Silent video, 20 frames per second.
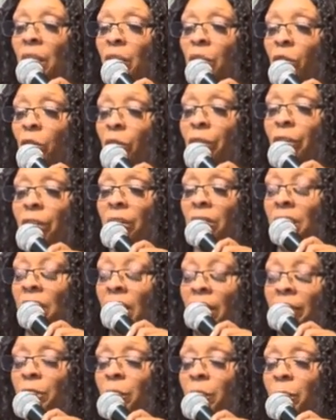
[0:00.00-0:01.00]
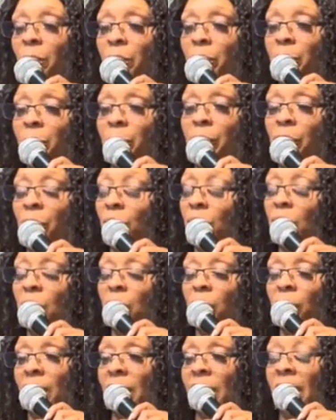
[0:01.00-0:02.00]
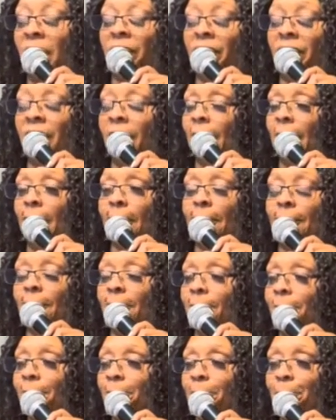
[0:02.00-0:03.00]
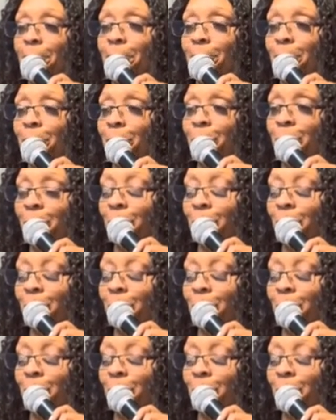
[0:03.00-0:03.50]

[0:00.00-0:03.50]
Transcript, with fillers: you'll feel comfortable to be doing whatever it is. Amen.